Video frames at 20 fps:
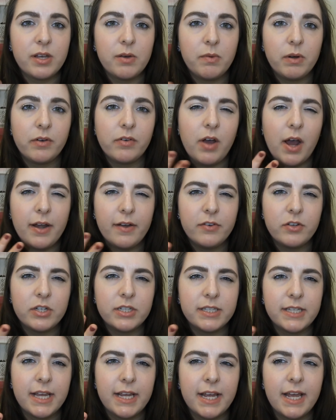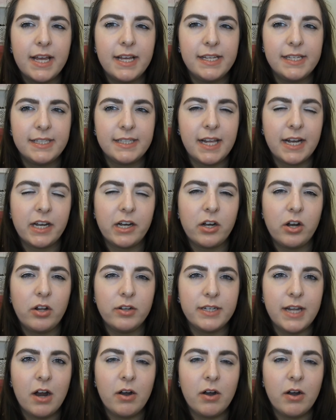that would have kind of just like set it all